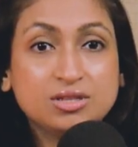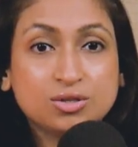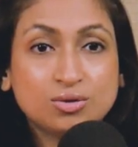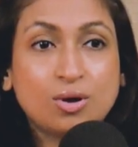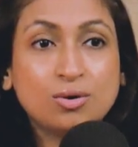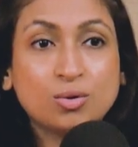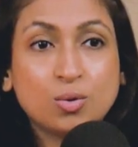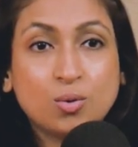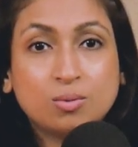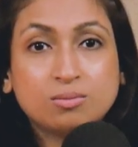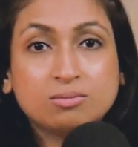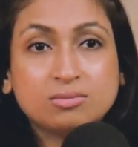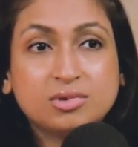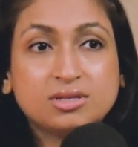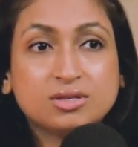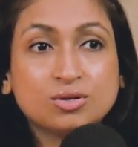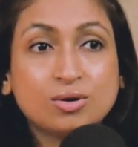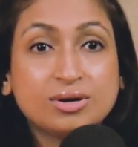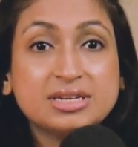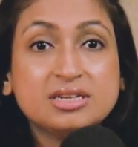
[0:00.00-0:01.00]
it's
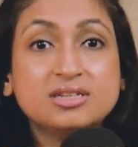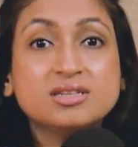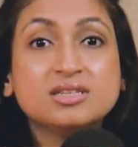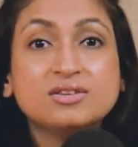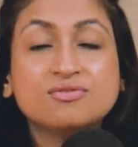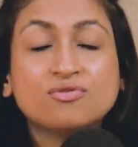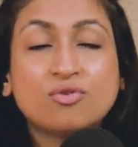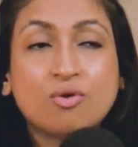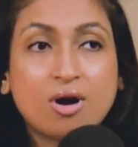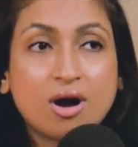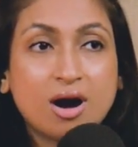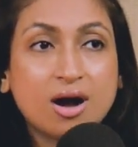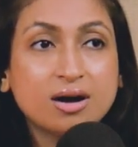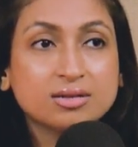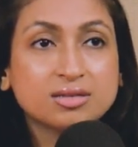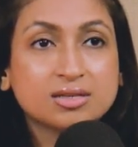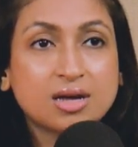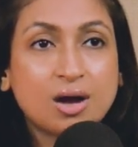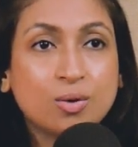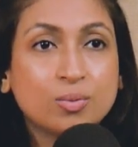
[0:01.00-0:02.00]
not easy for
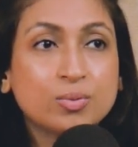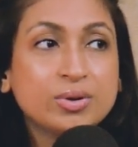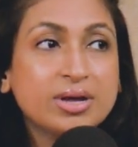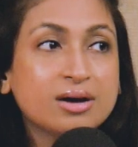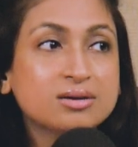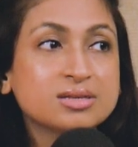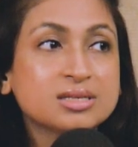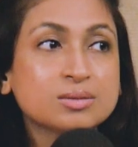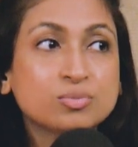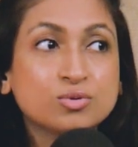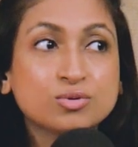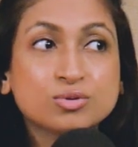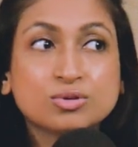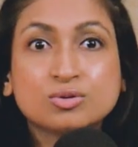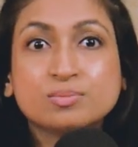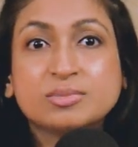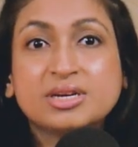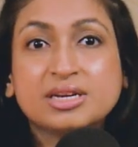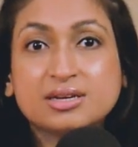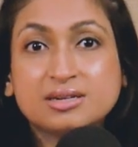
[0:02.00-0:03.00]
us. How we are
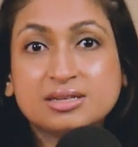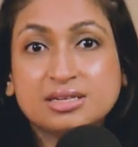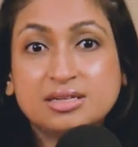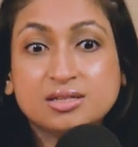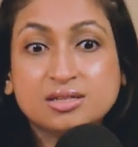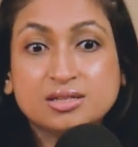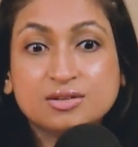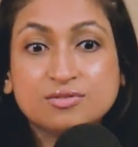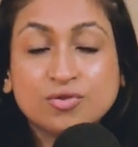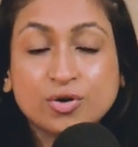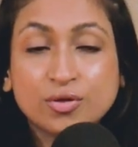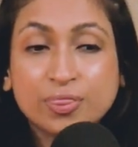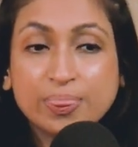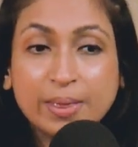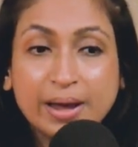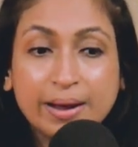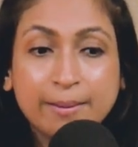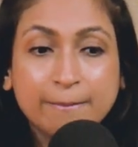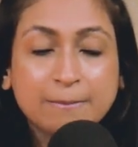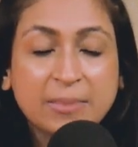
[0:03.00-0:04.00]
supposed to make it easy for
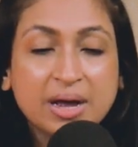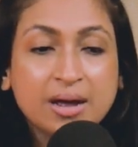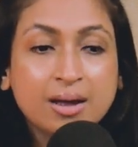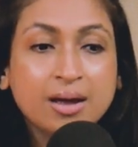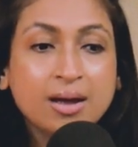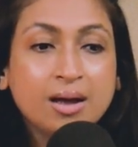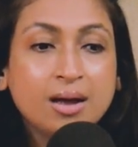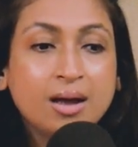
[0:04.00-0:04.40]
them?